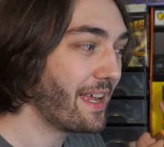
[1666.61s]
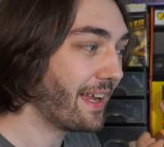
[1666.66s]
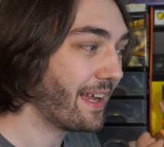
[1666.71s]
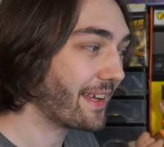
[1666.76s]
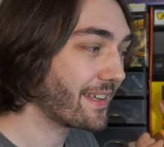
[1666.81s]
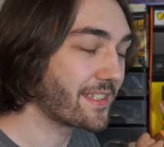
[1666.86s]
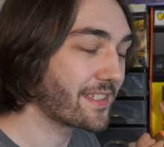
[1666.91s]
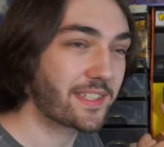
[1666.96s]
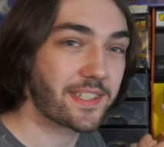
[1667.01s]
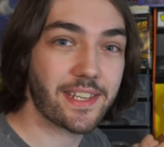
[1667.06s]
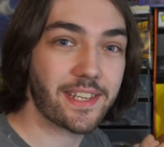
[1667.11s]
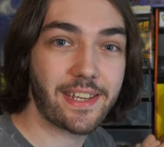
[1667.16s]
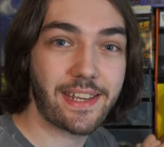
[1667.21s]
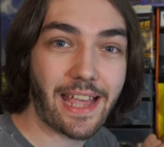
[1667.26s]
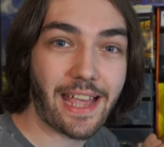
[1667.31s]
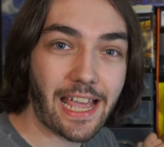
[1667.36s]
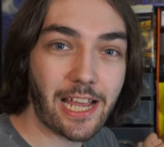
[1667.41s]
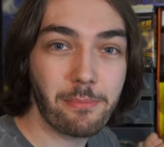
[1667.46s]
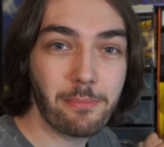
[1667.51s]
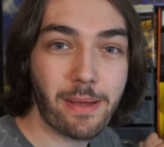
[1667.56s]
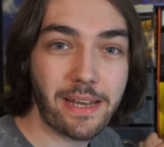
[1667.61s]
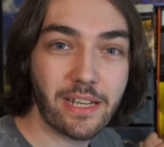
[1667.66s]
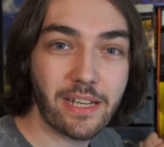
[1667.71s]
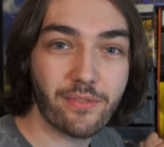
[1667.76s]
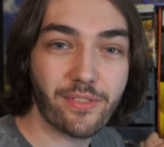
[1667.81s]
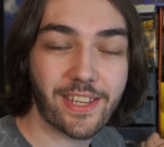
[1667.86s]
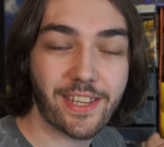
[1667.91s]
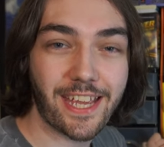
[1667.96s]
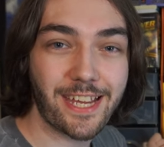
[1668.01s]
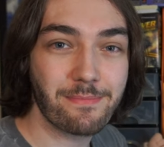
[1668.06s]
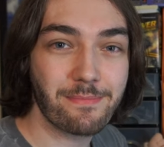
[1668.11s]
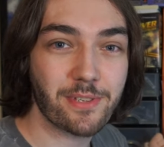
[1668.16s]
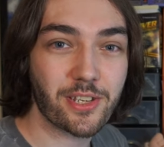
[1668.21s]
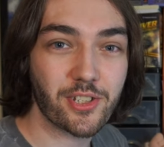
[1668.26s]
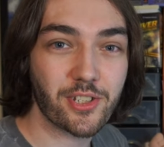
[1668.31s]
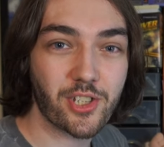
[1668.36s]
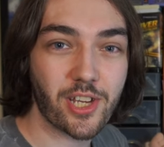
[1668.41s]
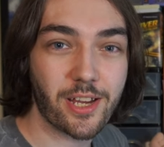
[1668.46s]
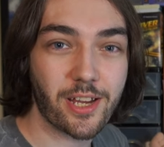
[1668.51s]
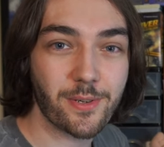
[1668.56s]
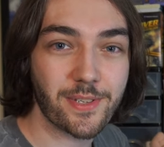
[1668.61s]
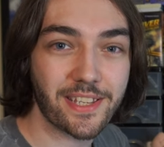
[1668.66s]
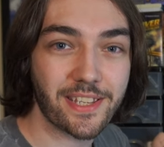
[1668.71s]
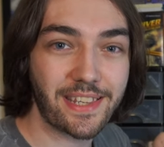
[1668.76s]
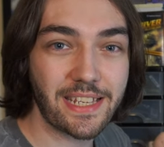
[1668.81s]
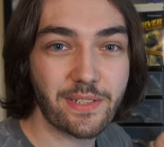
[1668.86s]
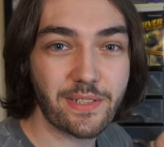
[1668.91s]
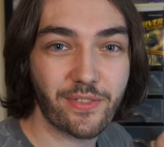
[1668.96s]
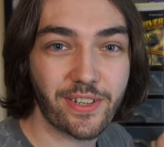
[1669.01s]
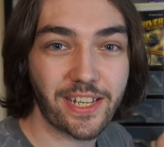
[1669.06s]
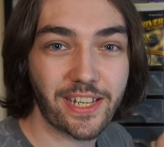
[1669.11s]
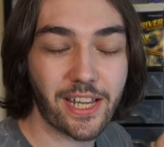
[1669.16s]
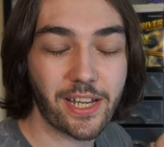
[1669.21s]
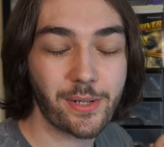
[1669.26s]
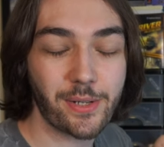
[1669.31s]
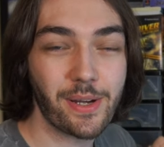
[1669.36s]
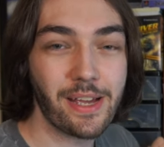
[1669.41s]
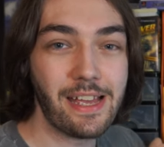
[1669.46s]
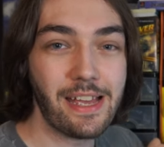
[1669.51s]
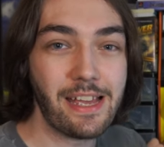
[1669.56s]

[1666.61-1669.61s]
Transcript: and see how many of the games I chose in this video